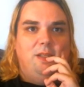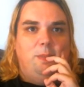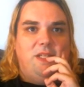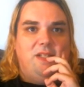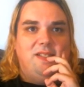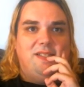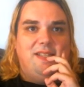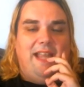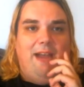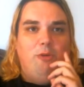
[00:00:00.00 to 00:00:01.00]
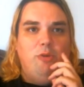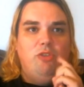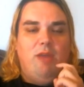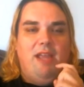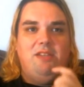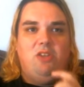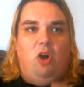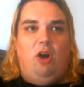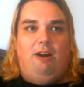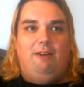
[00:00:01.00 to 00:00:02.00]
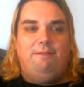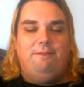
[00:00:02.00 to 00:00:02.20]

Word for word: Because it's like how do you end off